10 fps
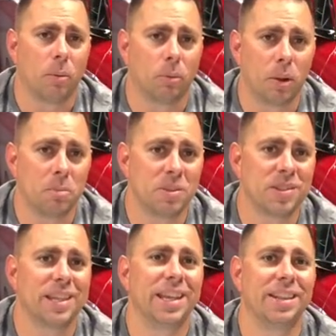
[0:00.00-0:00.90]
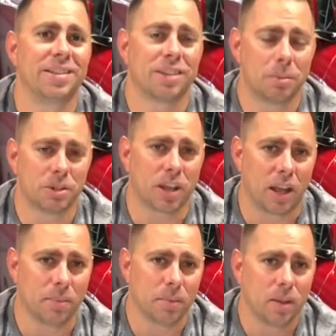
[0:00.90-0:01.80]
rims in the
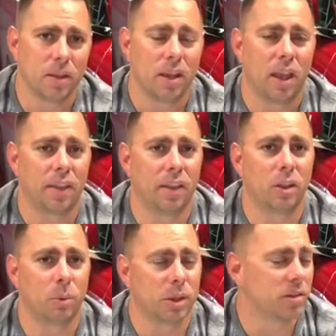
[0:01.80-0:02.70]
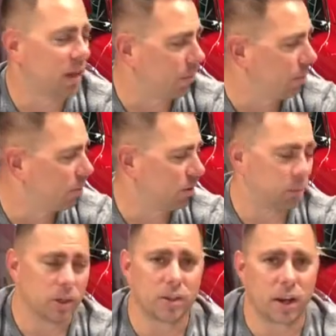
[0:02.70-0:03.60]
summertime, and then in the wintertime we put the
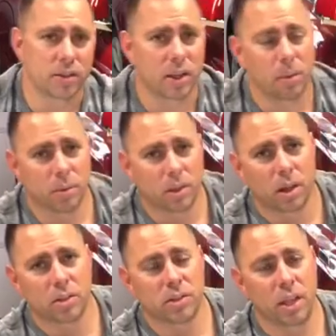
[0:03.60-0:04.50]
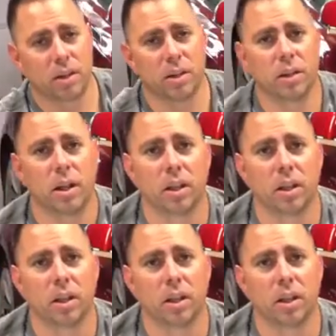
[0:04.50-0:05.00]
winter tires on with our standard